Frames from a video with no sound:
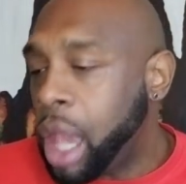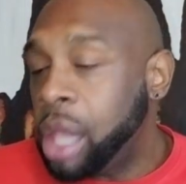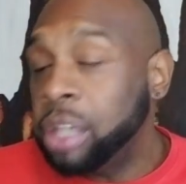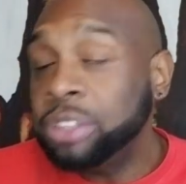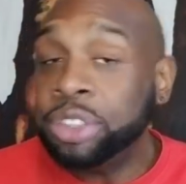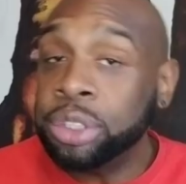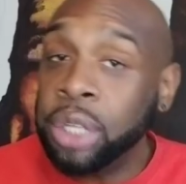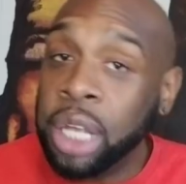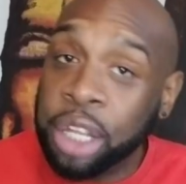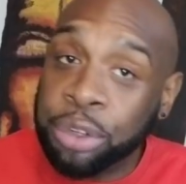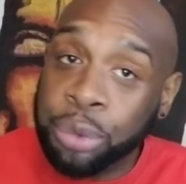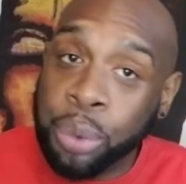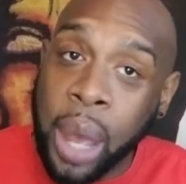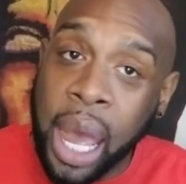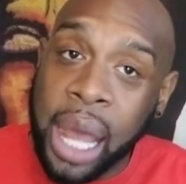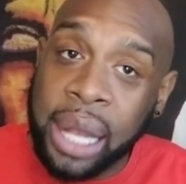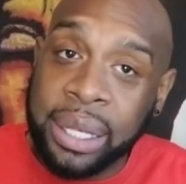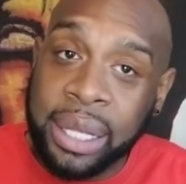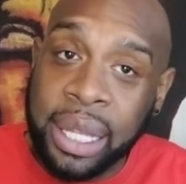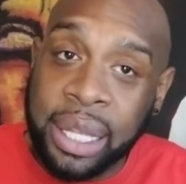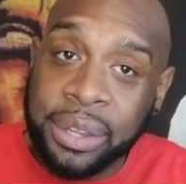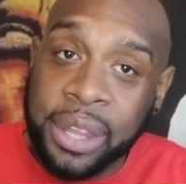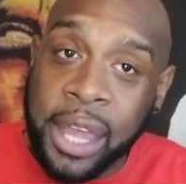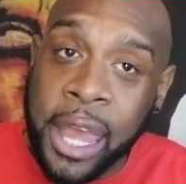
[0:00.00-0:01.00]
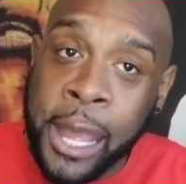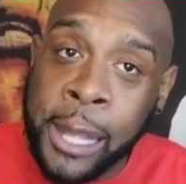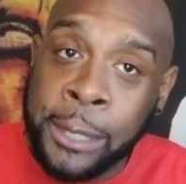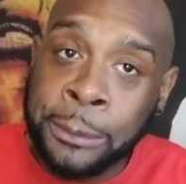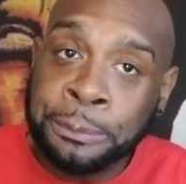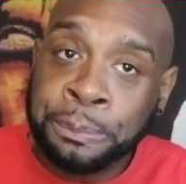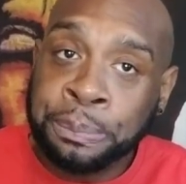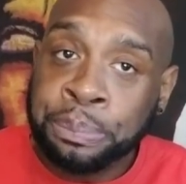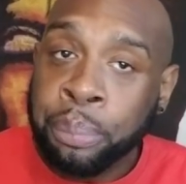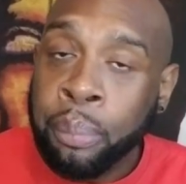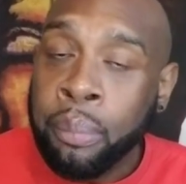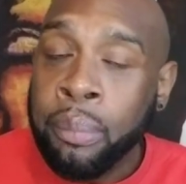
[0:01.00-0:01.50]
So that's why I did that.
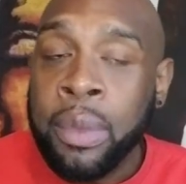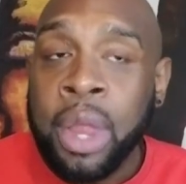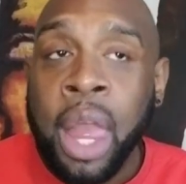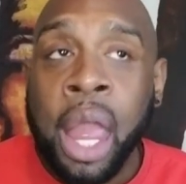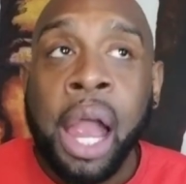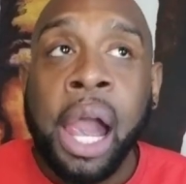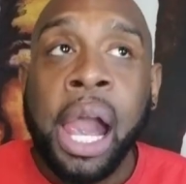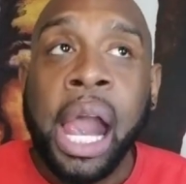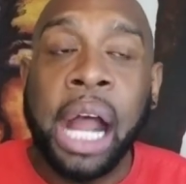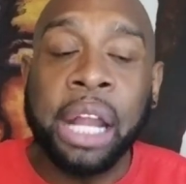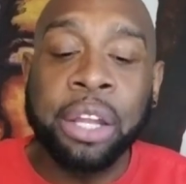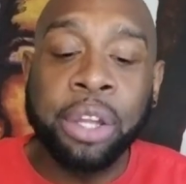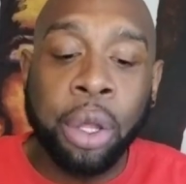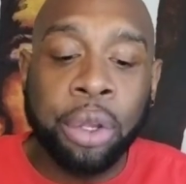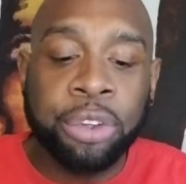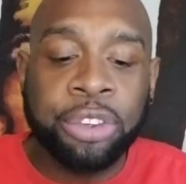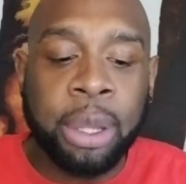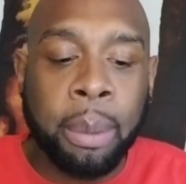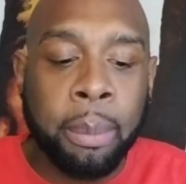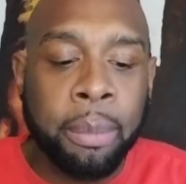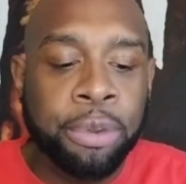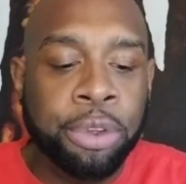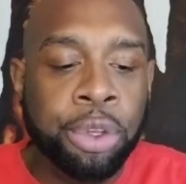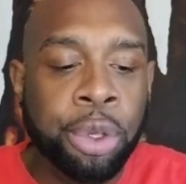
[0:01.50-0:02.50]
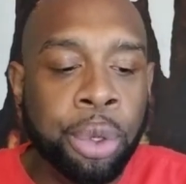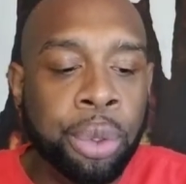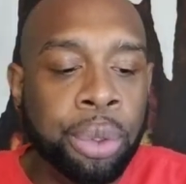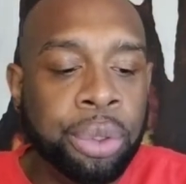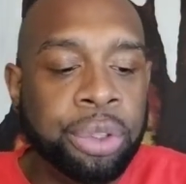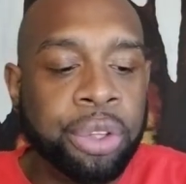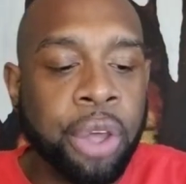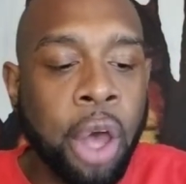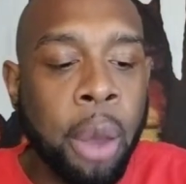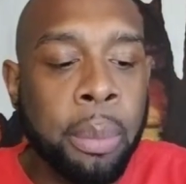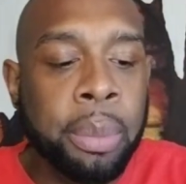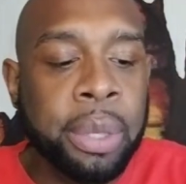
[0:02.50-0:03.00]
I know some of you
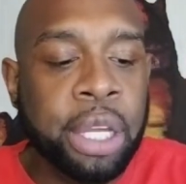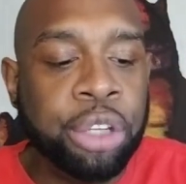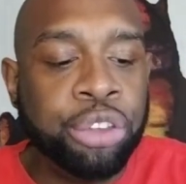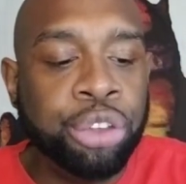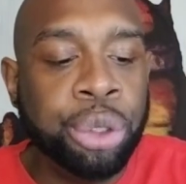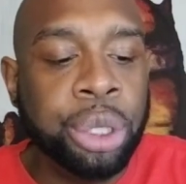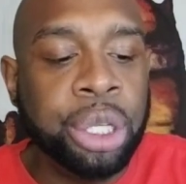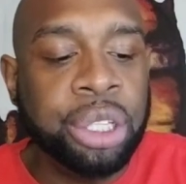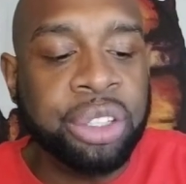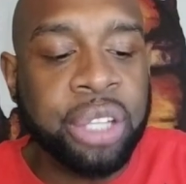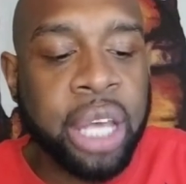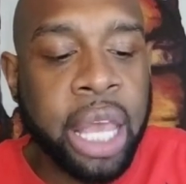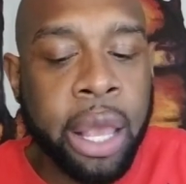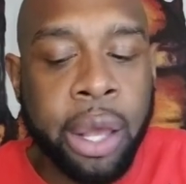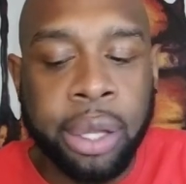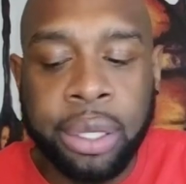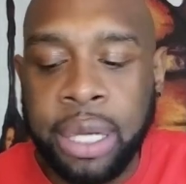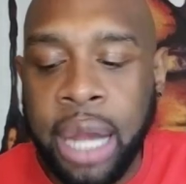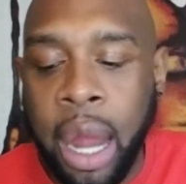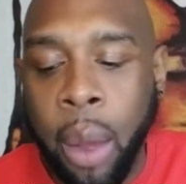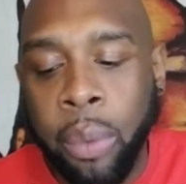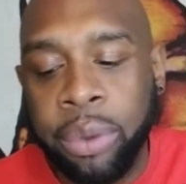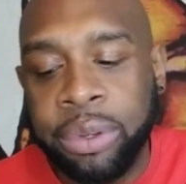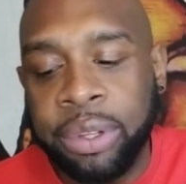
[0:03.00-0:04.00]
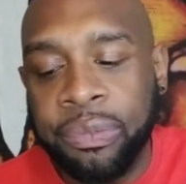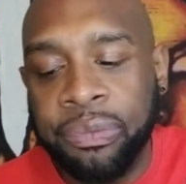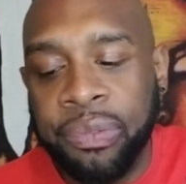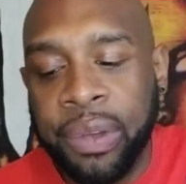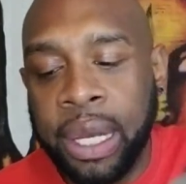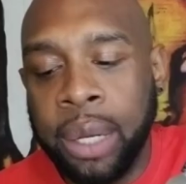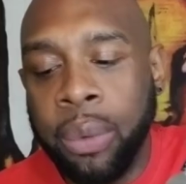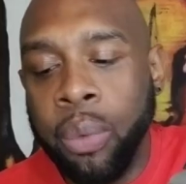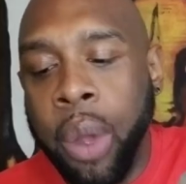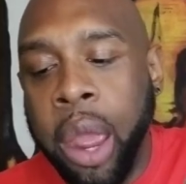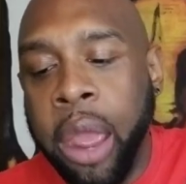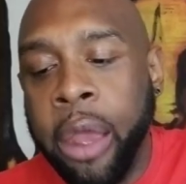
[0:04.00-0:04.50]
told me that you could tell that I wasn't
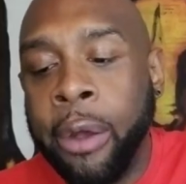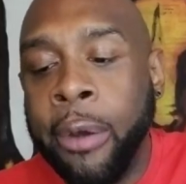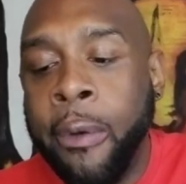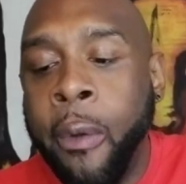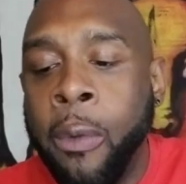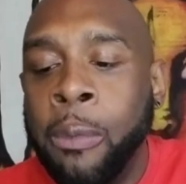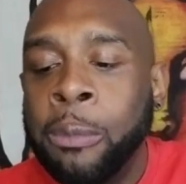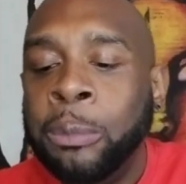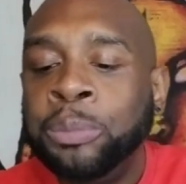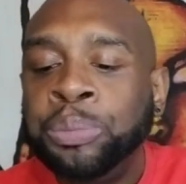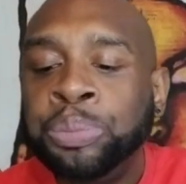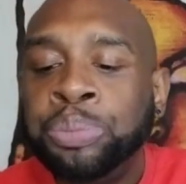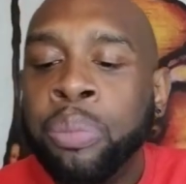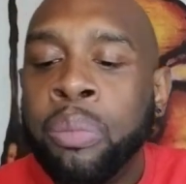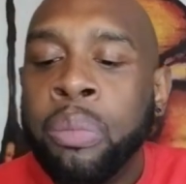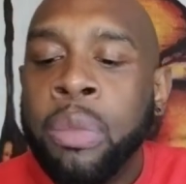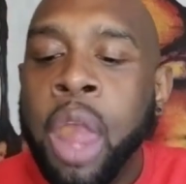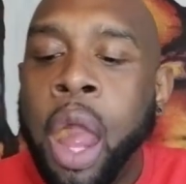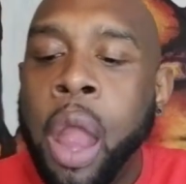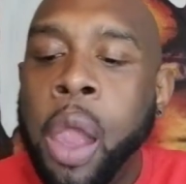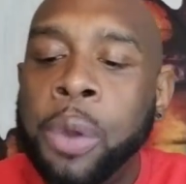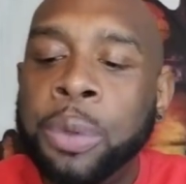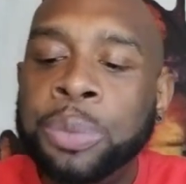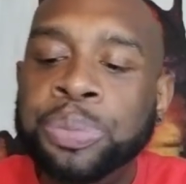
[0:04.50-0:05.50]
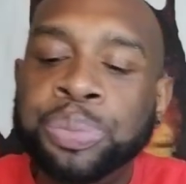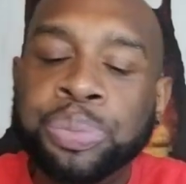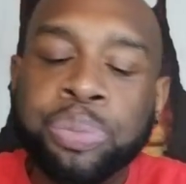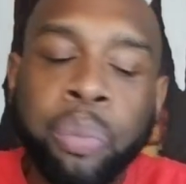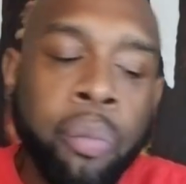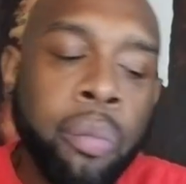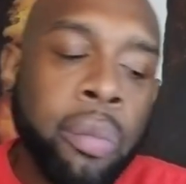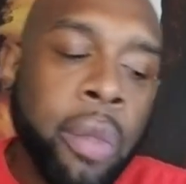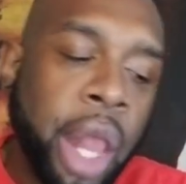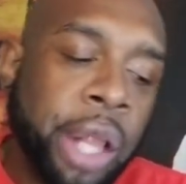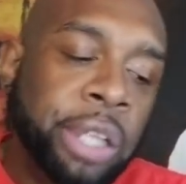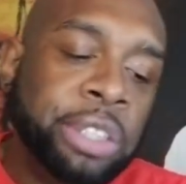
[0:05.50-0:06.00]
feeling well.
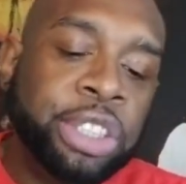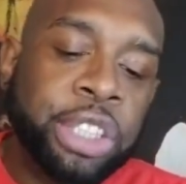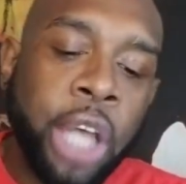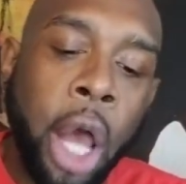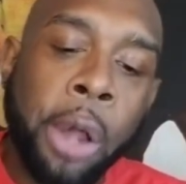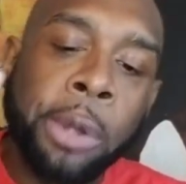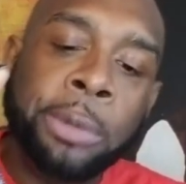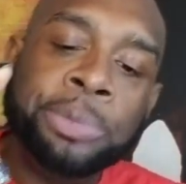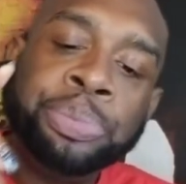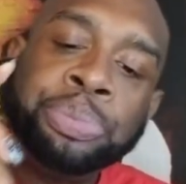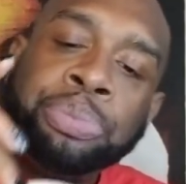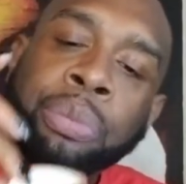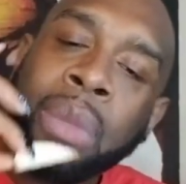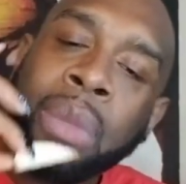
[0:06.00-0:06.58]
So